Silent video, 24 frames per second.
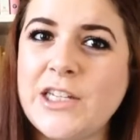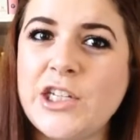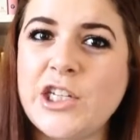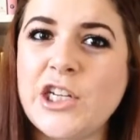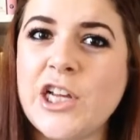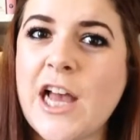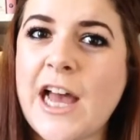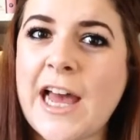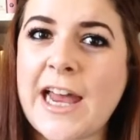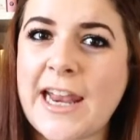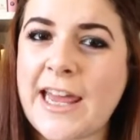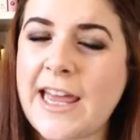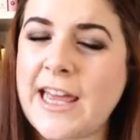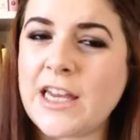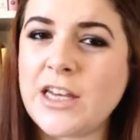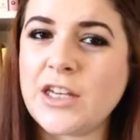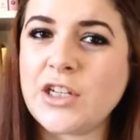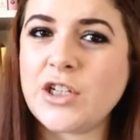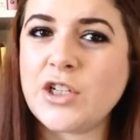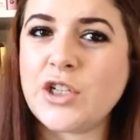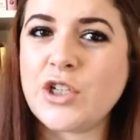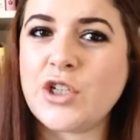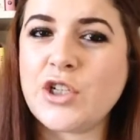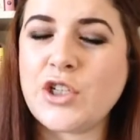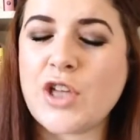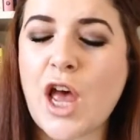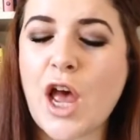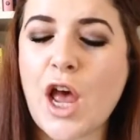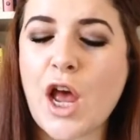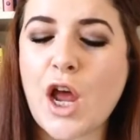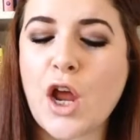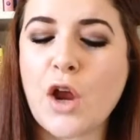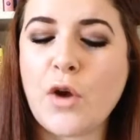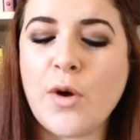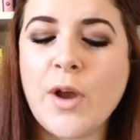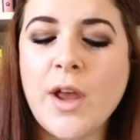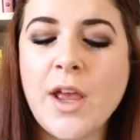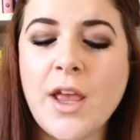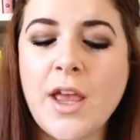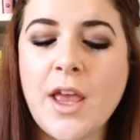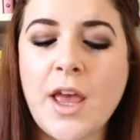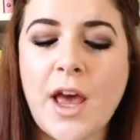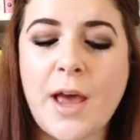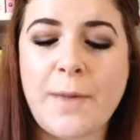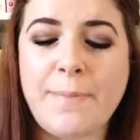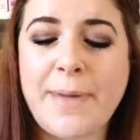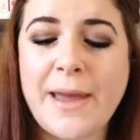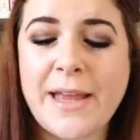challenge. So
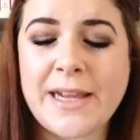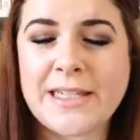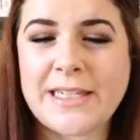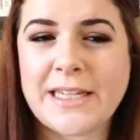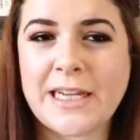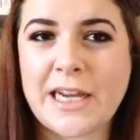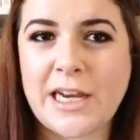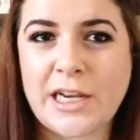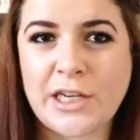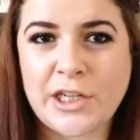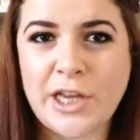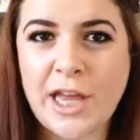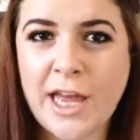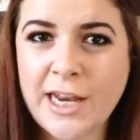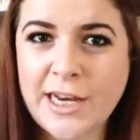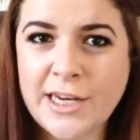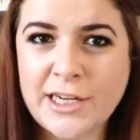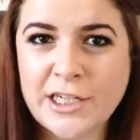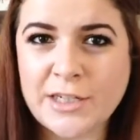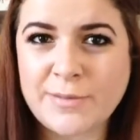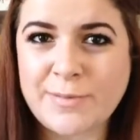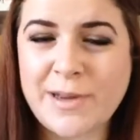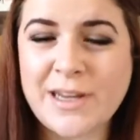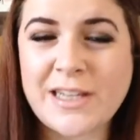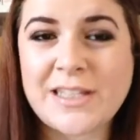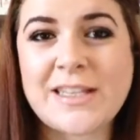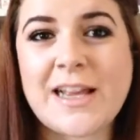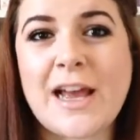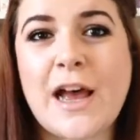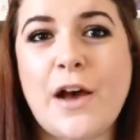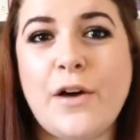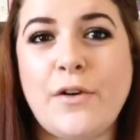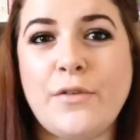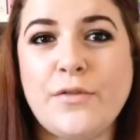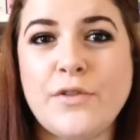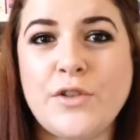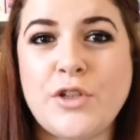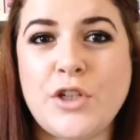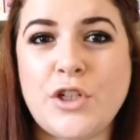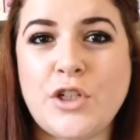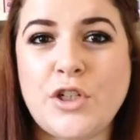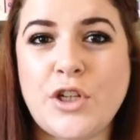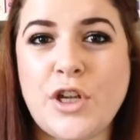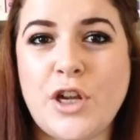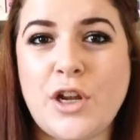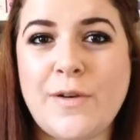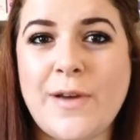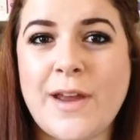I basically challenged myself to
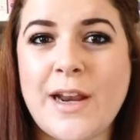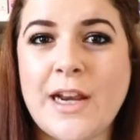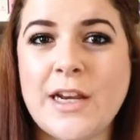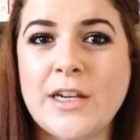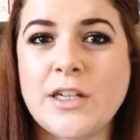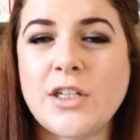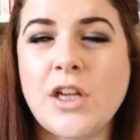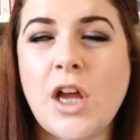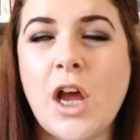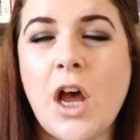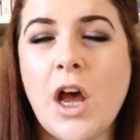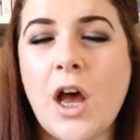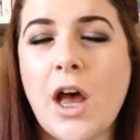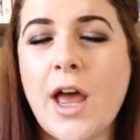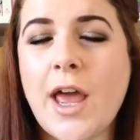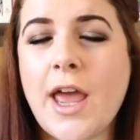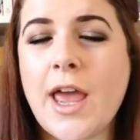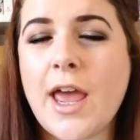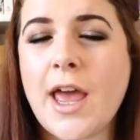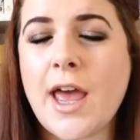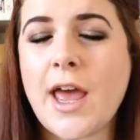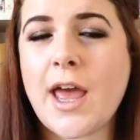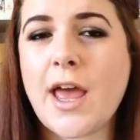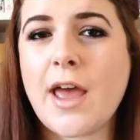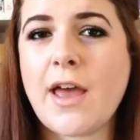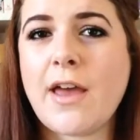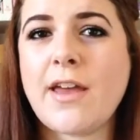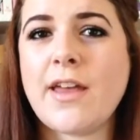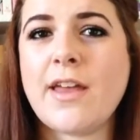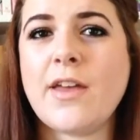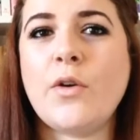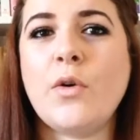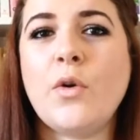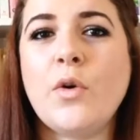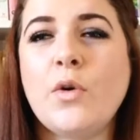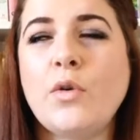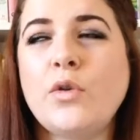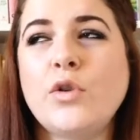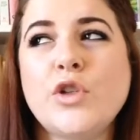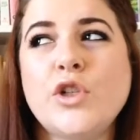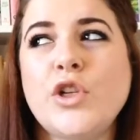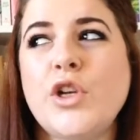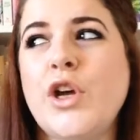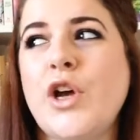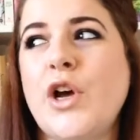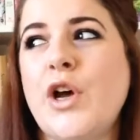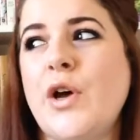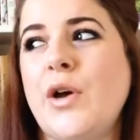do an entire
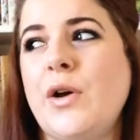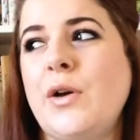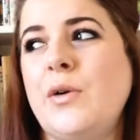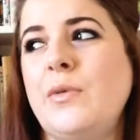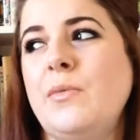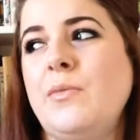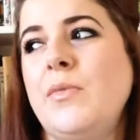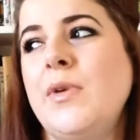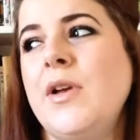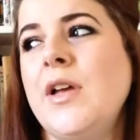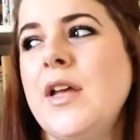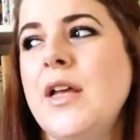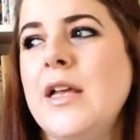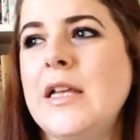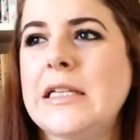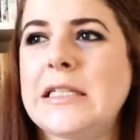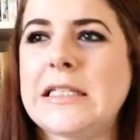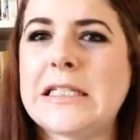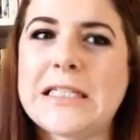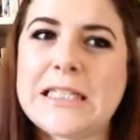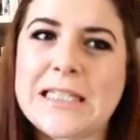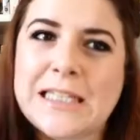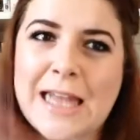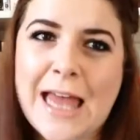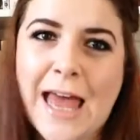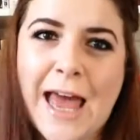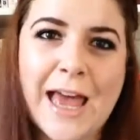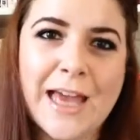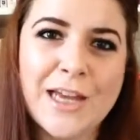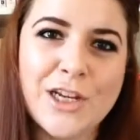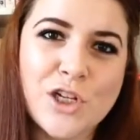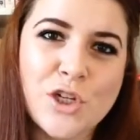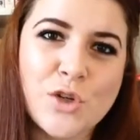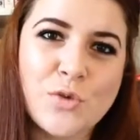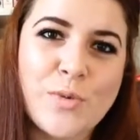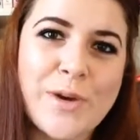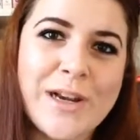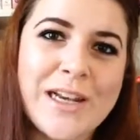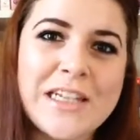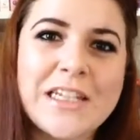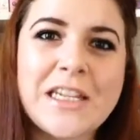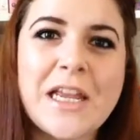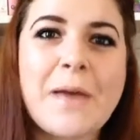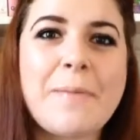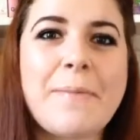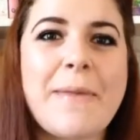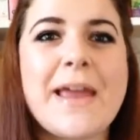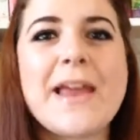autumn /
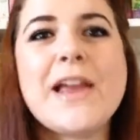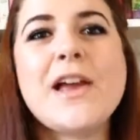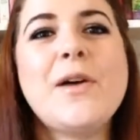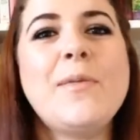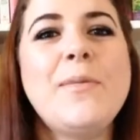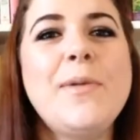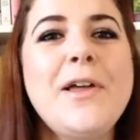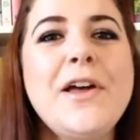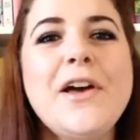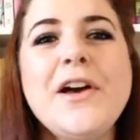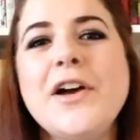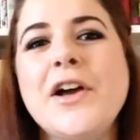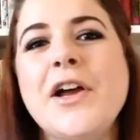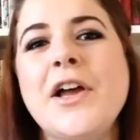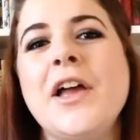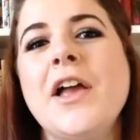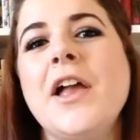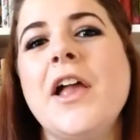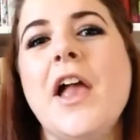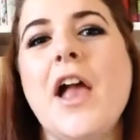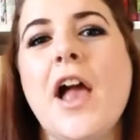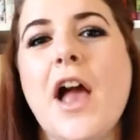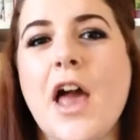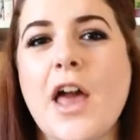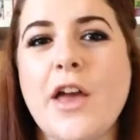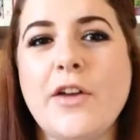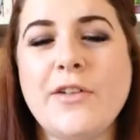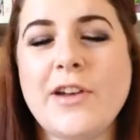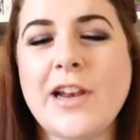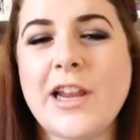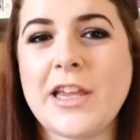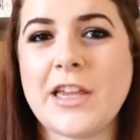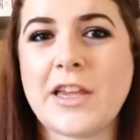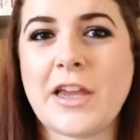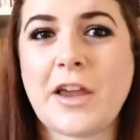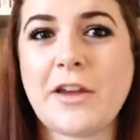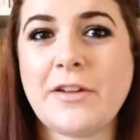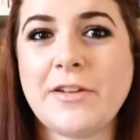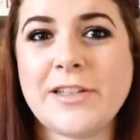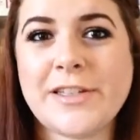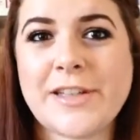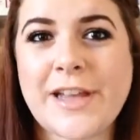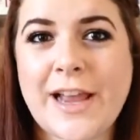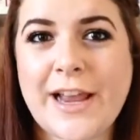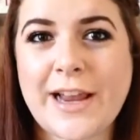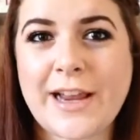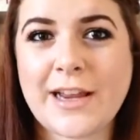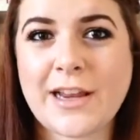winter makeup look only
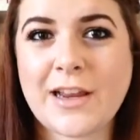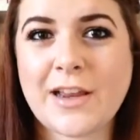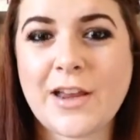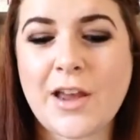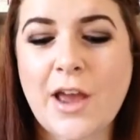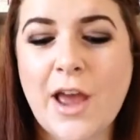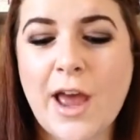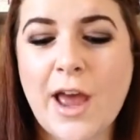using